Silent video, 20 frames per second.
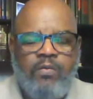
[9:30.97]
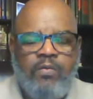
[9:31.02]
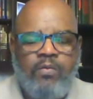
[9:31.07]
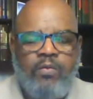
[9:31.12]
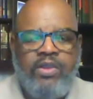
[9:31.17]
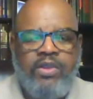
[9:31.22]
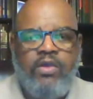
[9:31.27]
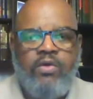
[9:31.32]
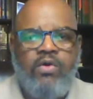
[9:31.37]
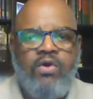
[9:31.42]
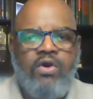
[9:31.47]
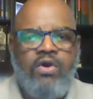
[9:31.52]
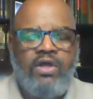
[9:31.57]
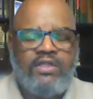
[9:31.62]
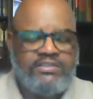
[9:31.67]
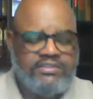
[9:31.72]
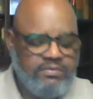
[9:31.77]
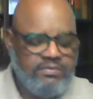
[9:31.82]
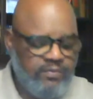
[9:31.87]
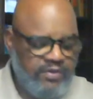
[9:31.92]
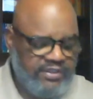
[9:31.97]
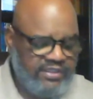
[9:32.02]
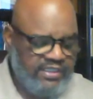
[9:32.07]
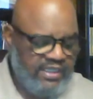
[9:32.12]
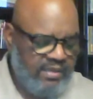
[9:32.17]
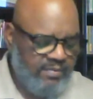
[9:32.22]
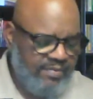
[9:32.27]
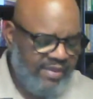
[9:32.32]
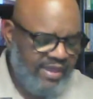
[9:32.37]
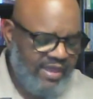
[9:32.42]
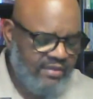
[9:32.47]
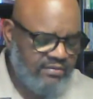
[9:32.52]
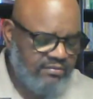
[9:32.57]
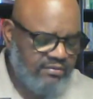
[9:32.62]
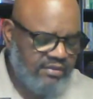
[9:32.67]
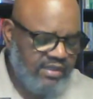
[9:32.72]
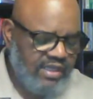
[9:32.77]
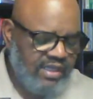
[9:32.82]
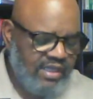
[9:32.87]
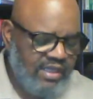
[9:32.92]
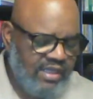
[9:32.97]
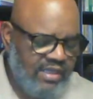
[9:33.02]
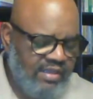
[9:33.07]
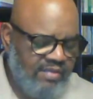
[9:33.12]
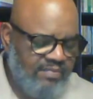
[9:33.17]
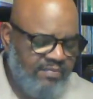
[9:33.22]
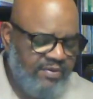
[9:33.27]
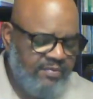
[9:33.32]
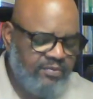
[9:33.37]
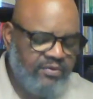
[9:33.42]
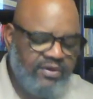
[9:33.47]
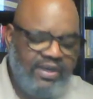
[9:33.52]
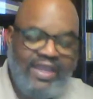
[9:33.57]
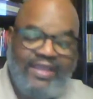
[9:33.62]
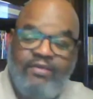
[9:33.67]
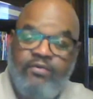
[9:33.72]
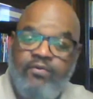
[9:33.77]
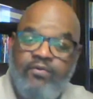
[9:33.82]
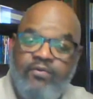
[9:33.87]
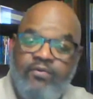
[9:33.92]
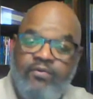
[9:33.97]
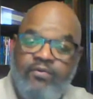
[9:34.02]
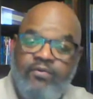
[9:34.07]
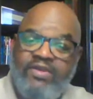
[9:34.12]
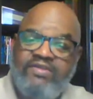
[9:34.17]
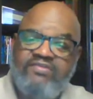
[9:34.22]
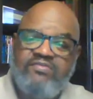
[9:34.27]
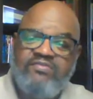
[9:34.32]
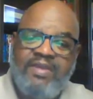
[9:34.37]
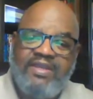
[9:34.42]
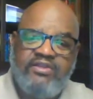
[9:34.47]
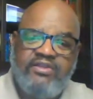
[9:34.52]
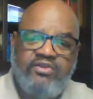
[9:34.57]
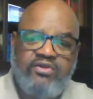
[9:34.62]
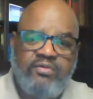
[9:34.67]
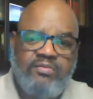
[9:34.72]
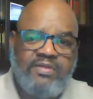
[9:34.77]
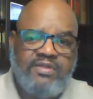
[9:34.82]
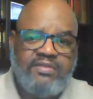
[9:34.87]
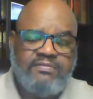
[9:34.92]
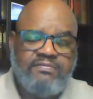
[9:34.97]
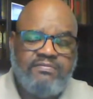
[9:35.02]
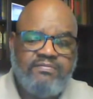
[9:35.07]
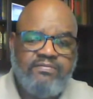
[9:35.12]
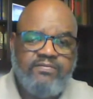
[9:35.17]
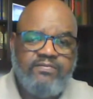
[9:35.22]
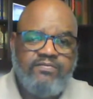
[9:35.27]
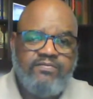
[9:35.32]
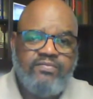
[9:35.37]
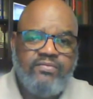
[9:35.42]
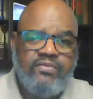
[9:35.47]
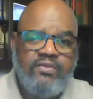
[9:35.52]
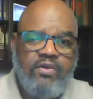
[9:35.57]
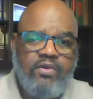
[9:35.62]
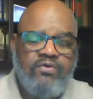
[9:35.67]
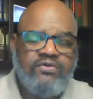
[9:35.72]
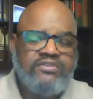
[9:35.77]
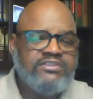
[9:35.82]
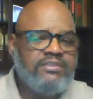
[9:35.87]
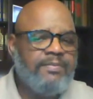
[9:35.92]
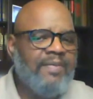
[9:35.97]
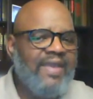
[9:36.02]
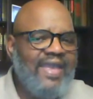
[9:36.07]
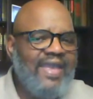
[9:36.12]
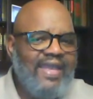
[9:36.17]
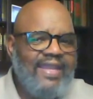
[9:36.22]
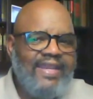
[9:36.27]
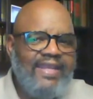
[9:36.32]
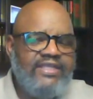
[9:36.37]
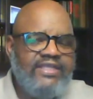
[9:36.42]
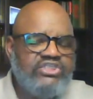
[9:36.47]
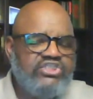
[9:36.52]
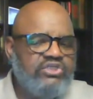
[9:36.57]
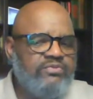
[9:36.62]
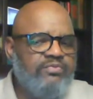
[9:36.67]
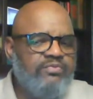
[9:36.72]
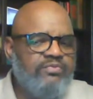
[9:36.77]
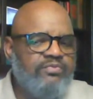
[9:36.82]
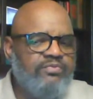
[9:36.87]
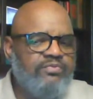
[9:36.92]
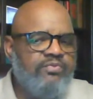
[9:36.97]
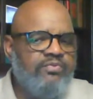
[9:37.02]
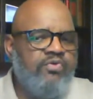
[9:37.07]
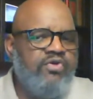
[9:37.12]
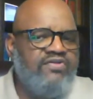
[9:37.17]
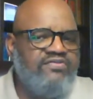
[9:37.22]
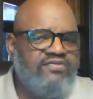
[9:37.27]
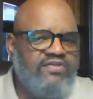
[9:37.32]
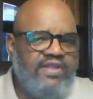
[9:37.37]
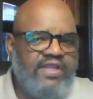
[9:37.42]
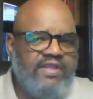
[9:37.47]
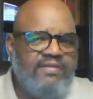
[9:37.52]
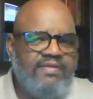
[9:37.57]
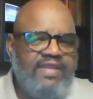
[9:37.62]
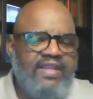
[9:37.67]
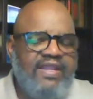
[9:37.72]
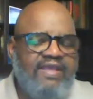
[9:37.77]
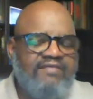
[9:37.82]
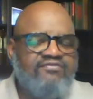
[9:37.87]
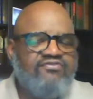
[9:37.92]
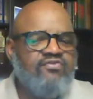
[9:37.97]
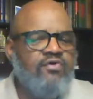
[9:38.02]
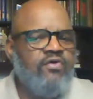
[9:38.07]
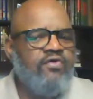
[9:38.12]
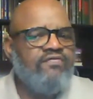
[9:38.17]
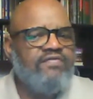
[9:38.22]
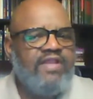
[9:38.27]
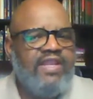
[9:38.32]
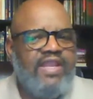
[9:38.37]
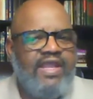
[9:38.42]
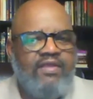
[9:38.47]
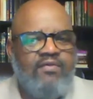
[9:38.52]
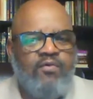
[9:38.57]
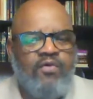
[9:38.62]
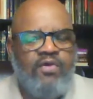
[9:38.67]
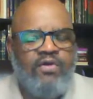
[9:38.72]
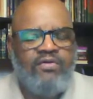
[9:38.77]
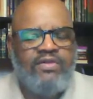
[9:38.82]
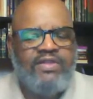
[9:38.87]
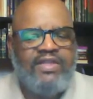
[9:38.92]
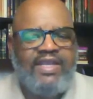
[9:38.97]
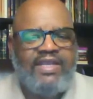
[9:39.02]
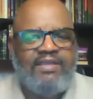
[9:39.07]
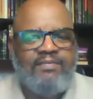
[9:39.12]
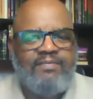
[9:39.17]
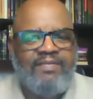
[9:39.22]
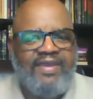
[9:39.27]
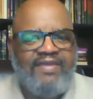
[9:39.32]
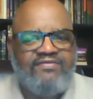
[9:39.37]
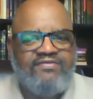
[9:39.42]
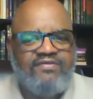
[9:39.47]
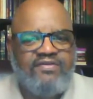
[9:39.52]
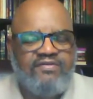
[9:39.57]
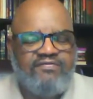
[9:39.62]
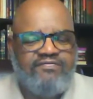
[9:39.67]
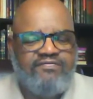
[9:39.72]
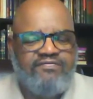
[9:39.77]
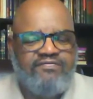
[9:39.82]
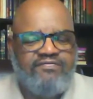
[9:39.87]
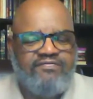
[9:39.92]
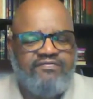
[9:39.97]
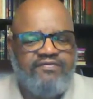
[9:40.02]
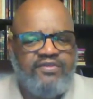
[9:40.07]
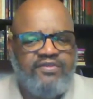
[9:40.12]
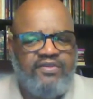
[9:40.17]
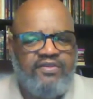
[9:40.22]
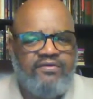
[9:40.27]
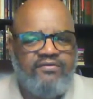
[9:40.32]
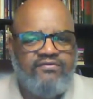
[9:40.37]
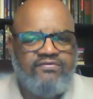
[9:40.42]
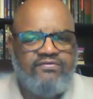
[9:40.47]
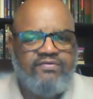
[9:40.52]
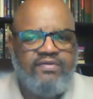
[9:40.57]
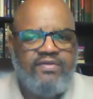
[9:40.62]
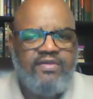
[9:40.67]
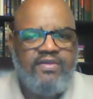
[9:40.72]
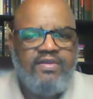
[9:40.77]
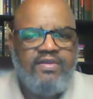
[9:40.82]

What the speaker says: We go on and we think about people like Grace McDermott, who is the Pan-Asian president and have served in that role in that capacity for years.